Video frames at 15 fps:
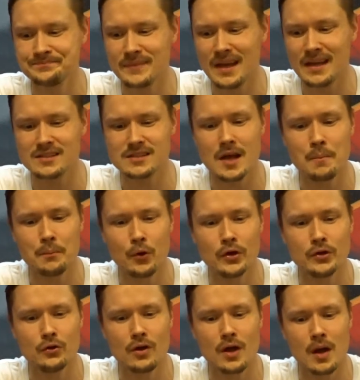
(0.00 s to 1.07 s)
at some point
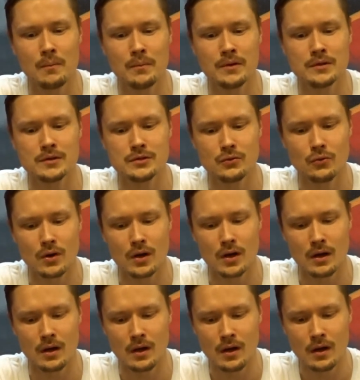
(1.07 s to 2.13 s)
you come into
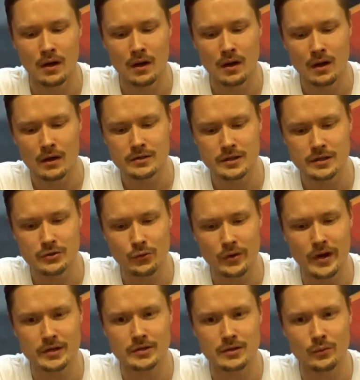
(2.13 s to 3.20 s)
a
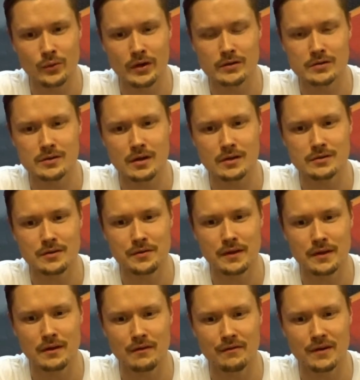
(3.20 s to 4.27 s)
situation where you start to
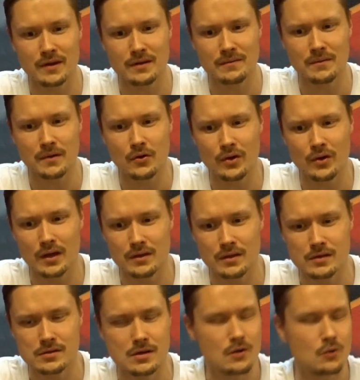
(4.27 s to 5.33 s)
think of it, okay,
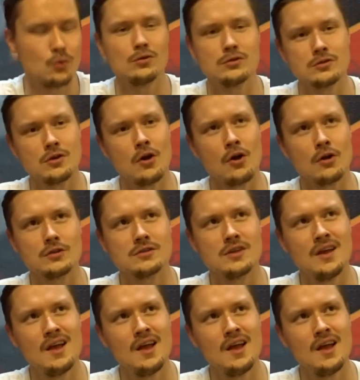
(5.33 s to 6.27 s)
these are cool songs,